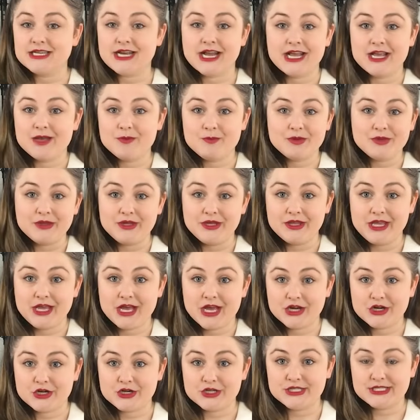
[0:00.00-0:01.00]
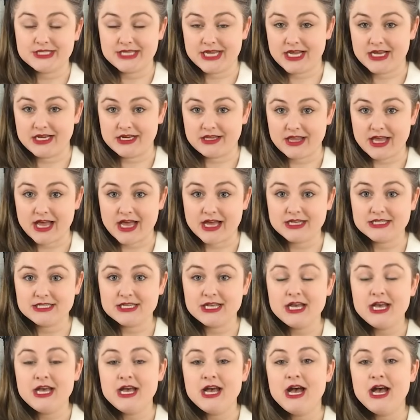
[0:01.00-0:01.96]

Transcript: and I completely understand that.